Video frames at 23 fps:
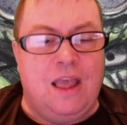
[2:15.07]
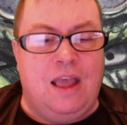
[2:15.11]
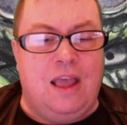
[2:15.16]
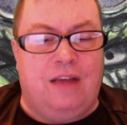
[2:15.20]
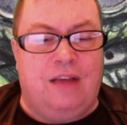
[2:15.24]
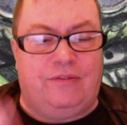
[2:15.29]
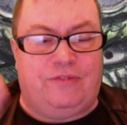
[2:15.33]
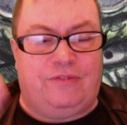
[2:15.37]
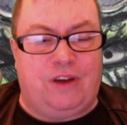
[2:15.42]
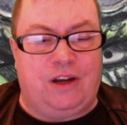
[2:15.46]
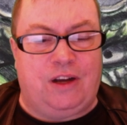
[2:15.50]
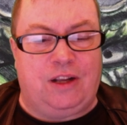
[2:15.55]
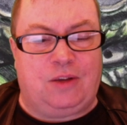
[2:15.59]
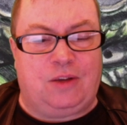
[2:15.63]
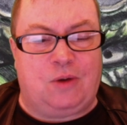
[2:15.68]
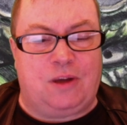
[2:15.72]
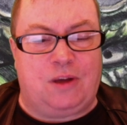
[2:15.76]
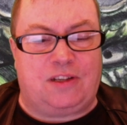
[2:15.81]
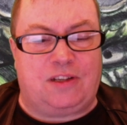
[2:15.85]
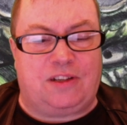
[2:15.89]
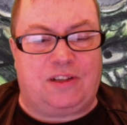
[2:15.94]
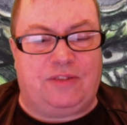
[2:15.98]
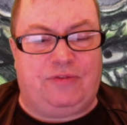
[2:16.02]
Finally,
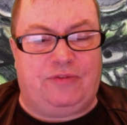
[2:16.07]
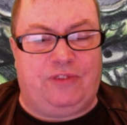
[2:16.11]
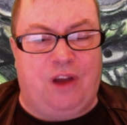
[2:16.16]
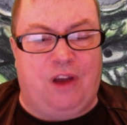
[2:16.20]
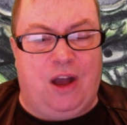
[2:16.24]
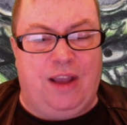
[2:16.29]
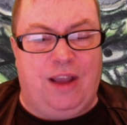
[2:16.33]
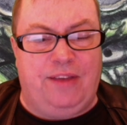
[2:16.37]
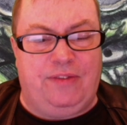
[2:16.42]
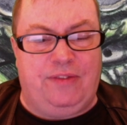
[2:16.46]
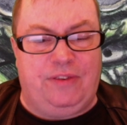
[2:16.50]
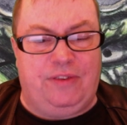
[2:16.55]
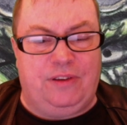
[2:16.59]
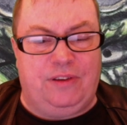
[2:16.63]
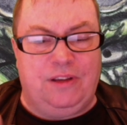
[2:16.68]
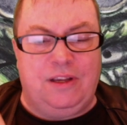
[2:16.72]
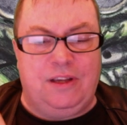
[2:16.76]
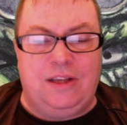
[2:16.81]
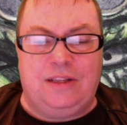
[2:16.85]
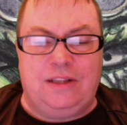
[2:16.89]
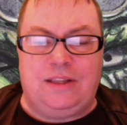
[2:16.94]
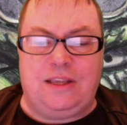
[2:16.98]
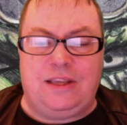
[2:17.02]
question 5.
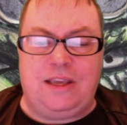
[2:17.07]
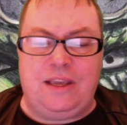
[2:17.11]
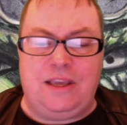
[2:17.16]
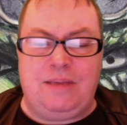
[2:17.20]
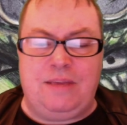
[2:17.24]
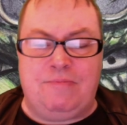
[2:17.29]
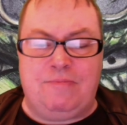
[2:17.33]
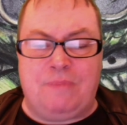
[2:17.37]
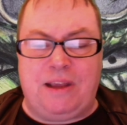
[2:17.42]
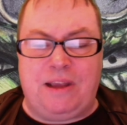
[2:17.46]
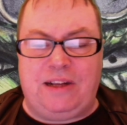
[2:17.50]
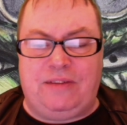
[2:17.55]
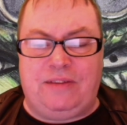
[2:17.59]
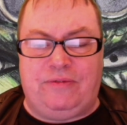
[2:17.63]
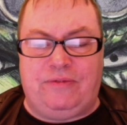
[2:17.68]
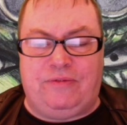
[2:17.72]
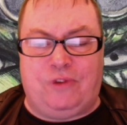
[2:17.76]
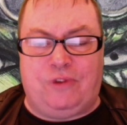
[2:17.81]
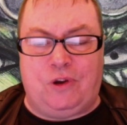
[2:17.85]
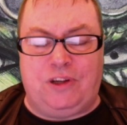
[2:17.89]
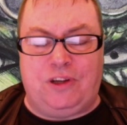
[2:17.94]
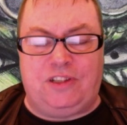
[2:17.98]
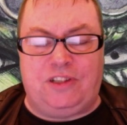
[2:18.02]
The maiden
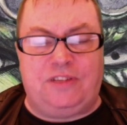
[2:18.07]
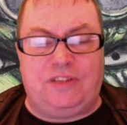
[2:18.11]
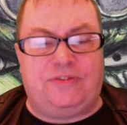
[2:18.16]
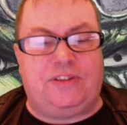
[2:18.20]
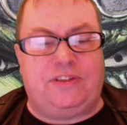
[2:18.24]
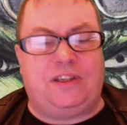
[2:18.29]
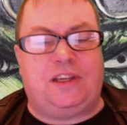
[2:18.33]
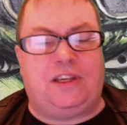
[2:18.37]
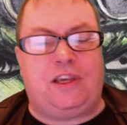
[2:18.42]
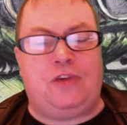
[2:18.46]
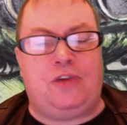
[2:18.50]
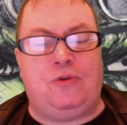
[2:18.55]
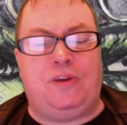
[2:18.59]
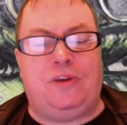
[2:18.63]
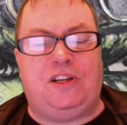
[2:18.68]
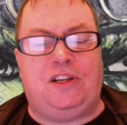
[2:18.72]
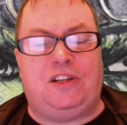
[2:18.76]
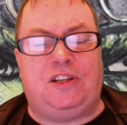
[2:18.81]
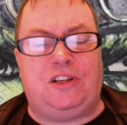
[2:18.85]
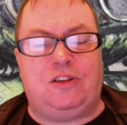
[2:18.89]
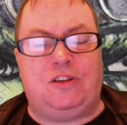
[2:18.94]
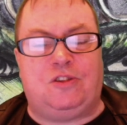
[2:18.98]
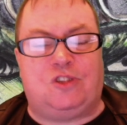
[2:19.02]
voyage of the
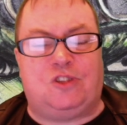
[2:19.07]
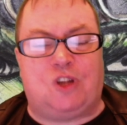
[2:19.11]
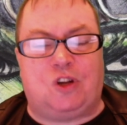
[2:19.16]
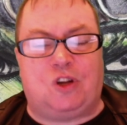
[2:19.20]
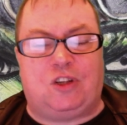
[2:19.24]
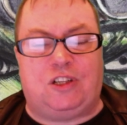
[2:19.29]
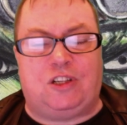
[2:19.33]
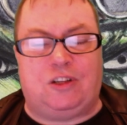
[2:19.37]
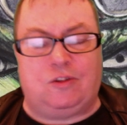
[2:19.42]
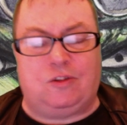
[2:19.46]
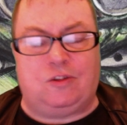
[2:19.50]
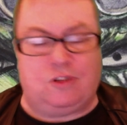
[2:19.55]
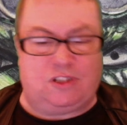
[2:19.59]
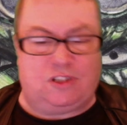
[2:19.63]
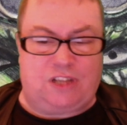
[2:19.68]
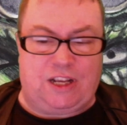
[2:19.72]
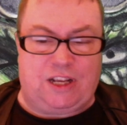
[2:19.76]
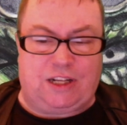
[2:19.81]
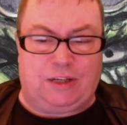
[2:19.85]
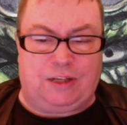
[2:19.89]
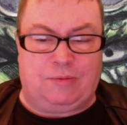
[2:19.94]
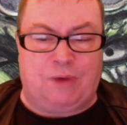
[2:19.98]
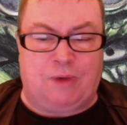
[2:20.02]
QE2 started on the
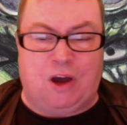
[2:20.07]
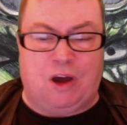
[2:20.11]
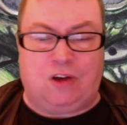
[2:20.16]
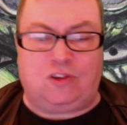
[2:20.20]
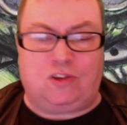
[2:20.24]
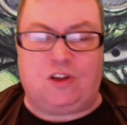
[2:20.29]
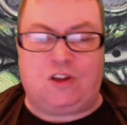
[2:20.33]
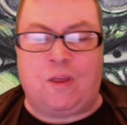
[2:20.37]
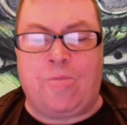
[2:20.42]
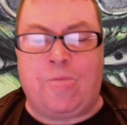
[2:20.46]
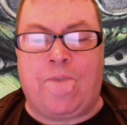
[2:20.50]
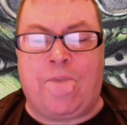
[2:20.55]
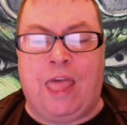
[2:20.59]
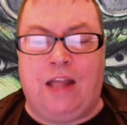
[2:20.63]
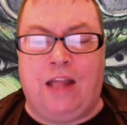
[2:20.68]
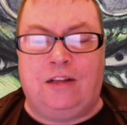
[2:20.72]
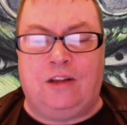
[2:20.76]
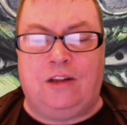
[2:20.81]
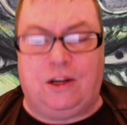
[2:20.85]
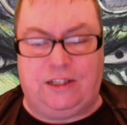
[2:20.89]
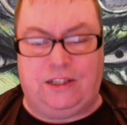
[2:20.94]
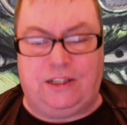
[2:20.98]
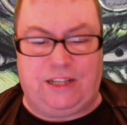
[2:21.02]
2nd of March,
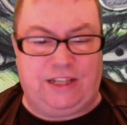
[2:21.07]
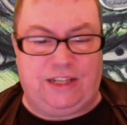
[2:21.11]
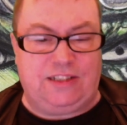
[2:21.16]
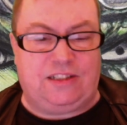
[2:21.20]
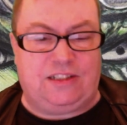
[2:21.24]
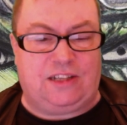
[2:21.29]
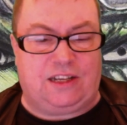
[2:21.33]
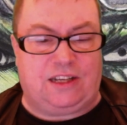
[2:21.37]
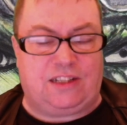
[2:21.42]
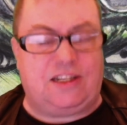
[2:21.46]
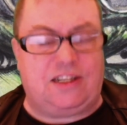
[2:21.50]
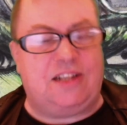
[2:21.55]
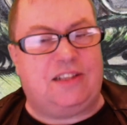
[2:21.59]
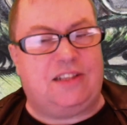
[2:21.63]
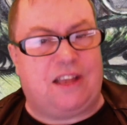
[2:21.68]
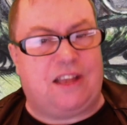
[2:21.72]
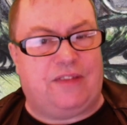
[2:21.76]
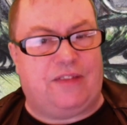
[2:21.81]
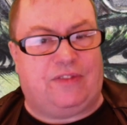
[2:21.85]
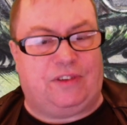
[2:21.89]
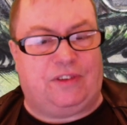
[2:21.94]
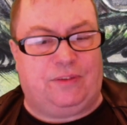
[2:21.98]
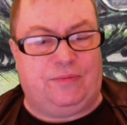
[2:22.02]

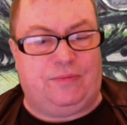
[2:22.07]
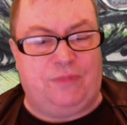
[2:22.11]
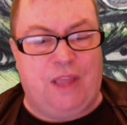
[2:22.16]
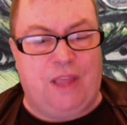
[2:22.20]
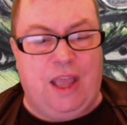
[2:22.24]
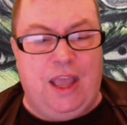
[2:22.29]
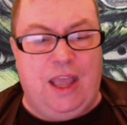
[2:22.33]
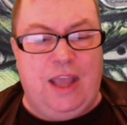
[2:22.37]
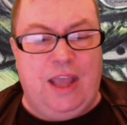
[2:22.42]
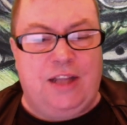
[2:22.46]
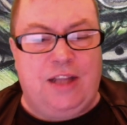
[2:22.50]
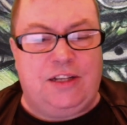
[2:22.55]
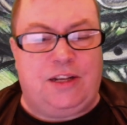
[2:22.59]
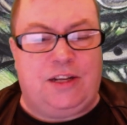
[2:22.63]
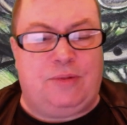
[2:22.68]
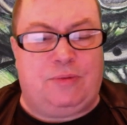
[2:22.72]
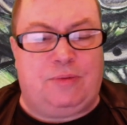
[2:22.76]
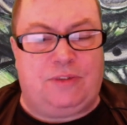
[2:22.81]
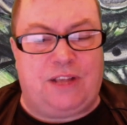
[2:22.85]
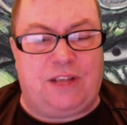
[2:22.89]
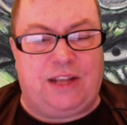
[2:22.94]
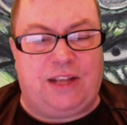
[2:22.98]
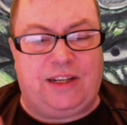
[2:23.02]
1967. She
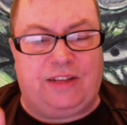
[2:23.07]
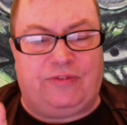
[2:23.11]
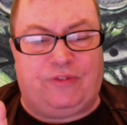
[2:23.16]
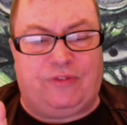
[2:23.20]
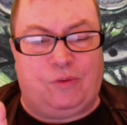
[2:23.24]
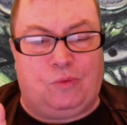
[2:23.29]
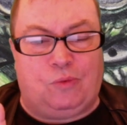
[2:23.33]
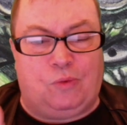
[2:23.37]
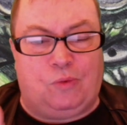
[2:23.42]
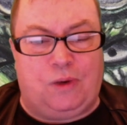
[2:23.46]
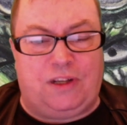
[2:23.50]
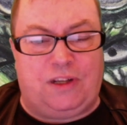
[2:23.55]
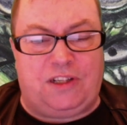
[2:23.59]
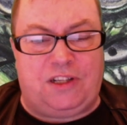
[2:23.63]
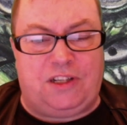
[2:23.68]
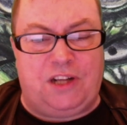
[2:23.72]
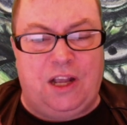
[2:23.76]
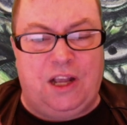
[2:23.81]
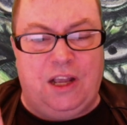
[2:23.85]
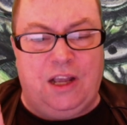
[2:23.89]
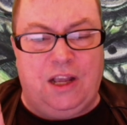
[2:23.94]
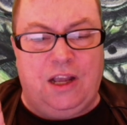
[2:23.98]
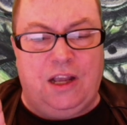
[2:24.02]
was headed for
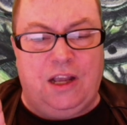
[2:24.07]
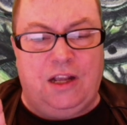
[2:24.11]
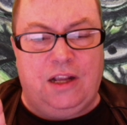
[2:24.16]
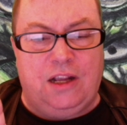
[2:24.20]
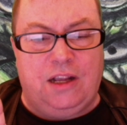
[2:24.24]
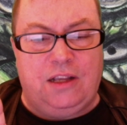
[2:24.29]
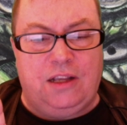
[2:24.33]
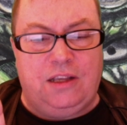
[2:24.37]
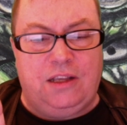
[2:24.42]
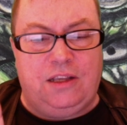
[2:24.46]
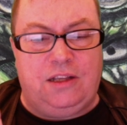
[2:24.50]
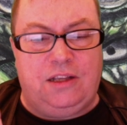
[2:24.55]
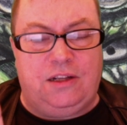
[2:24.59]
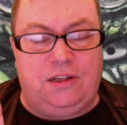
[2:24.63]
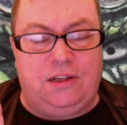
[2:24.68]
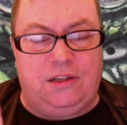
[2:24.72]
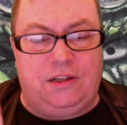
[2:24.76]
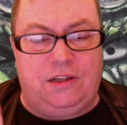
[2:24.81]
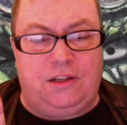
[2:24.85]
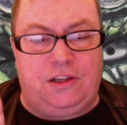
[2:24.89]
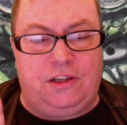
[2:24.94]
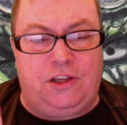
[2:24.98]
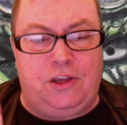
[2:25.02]
which
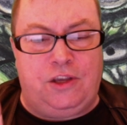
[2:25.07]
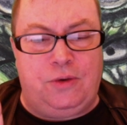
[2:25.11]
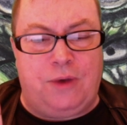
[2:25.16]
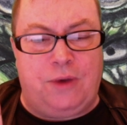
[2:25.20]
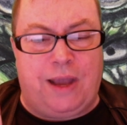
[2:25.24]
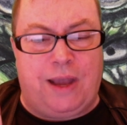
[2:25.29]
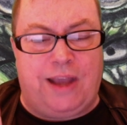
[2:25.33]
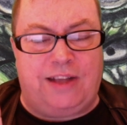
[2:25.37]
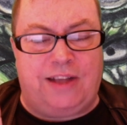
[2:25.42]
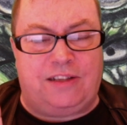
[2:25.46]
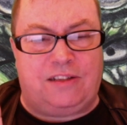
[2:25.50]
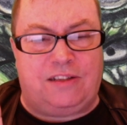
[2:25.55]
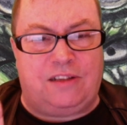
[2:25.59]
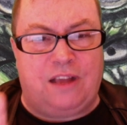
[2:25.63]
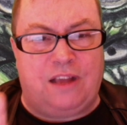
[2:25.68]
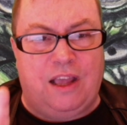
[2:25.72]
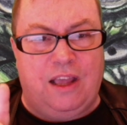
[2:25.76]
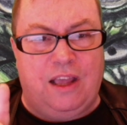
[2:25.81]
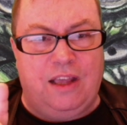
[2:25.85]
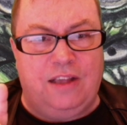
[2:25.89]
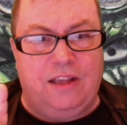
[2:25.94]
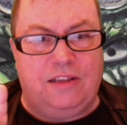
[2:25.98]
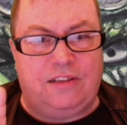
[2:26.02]
US
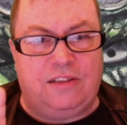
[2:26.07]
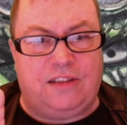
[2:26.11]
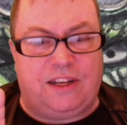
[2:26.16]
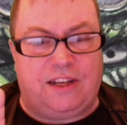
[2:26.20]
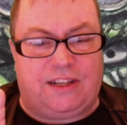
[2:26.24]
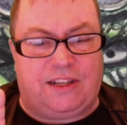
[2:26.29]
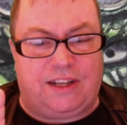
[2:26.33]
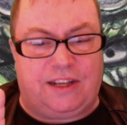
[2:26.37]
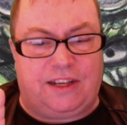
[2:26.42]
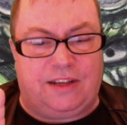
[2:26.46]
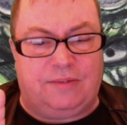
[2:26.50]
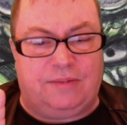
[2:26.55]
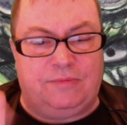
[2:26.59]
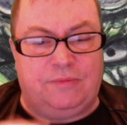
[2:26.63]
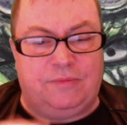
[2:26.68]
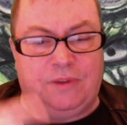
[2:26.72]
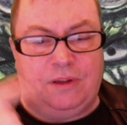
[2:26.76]
city?